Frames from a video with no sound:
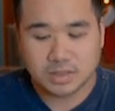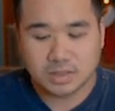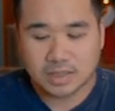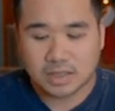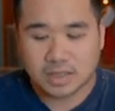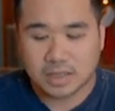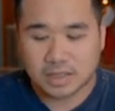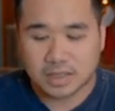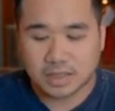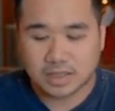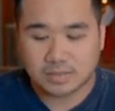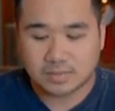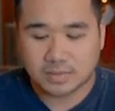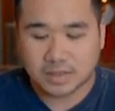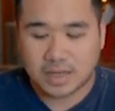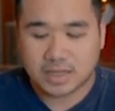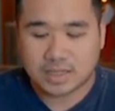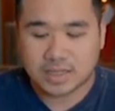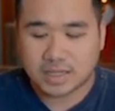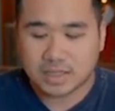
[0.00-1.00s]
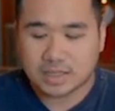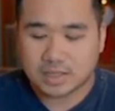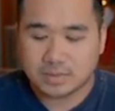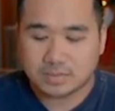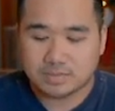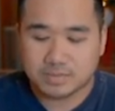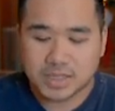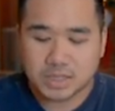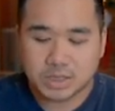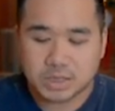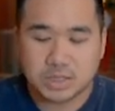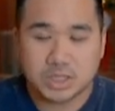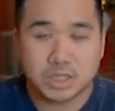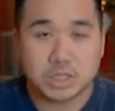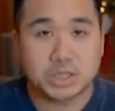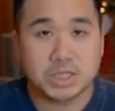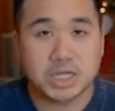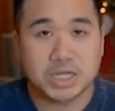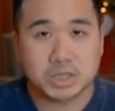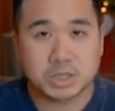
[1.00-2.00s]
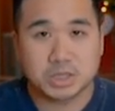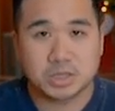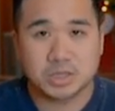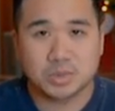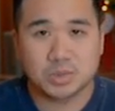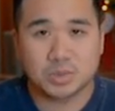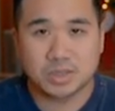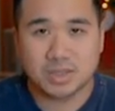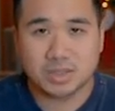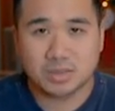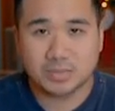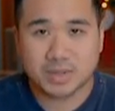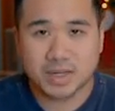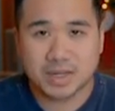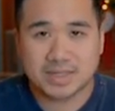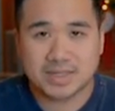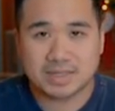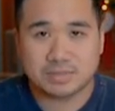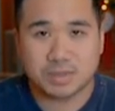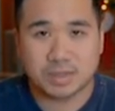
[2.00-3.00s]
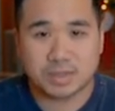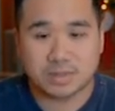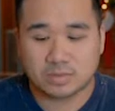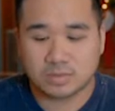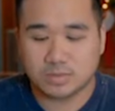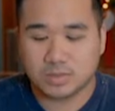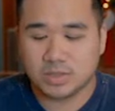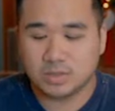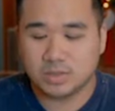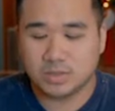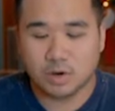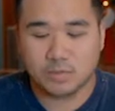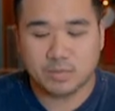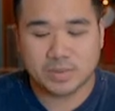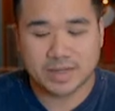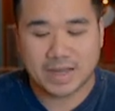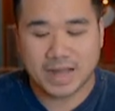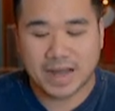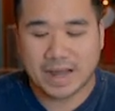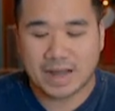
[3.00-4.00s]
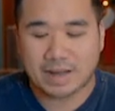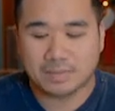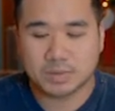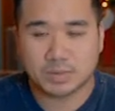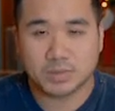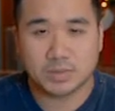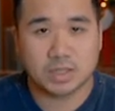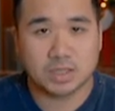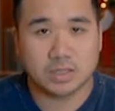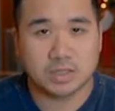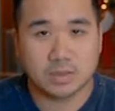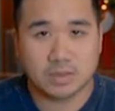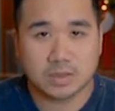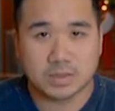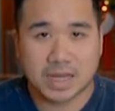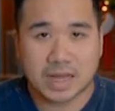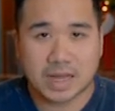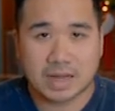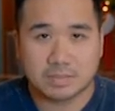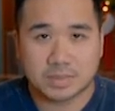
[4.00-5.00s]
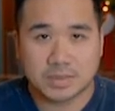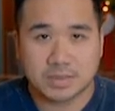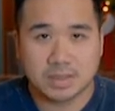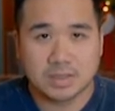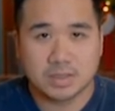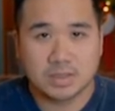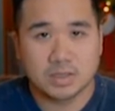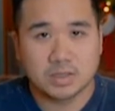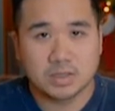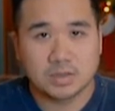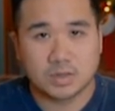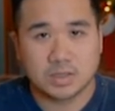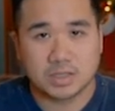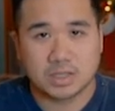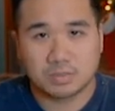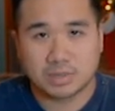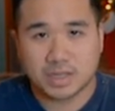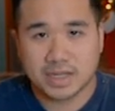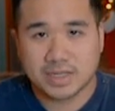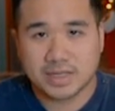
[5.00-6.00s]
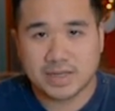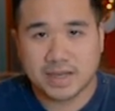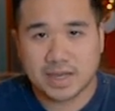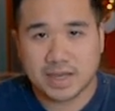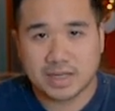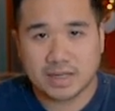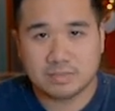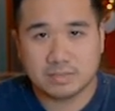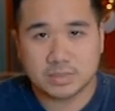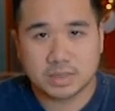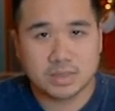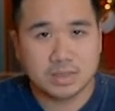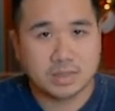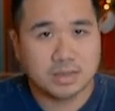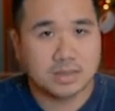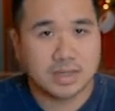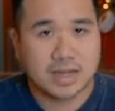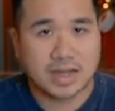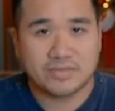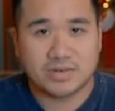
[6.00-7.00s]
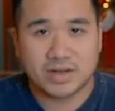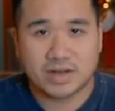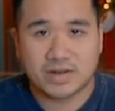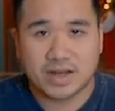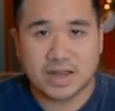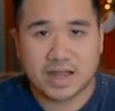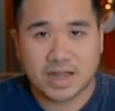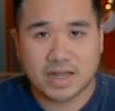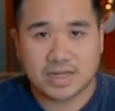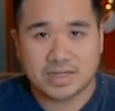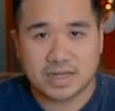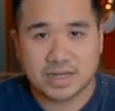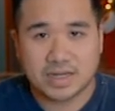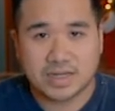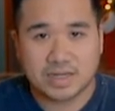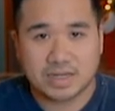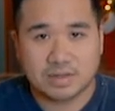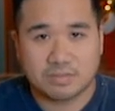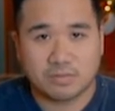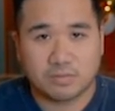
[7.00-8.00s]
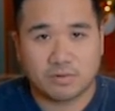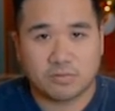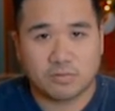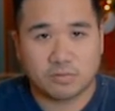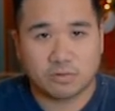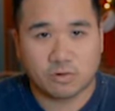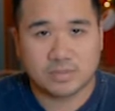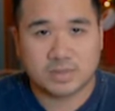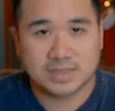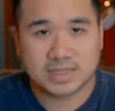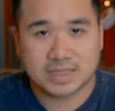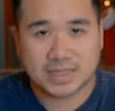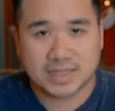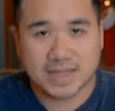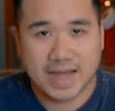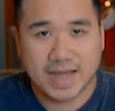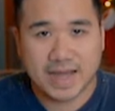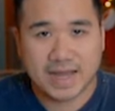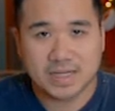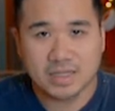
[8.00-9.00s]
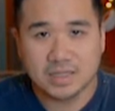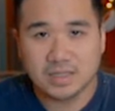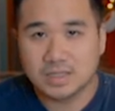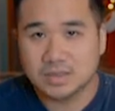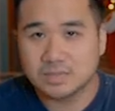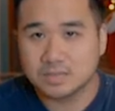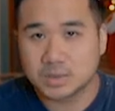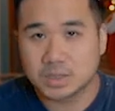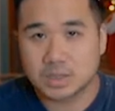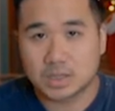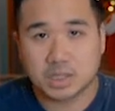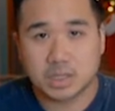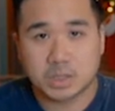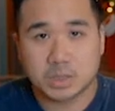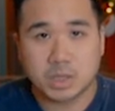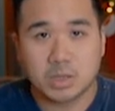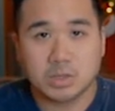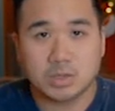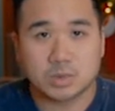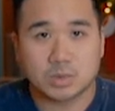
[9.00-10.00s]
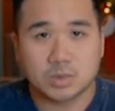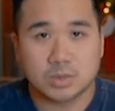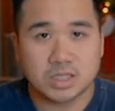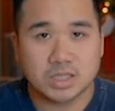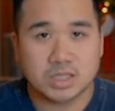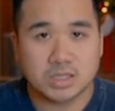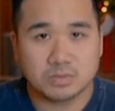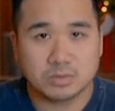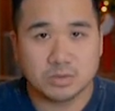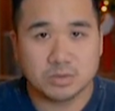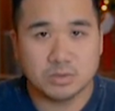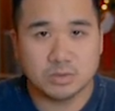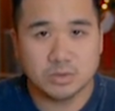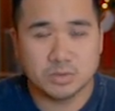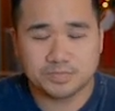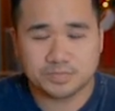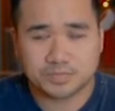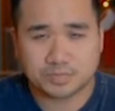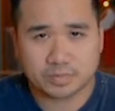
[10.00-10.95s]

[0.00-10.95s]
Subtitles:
I mentioned the gestures weren't the best, but when you open apps, when you close apps, when you play games, I've never had any performance lag. So this phone's really smooth.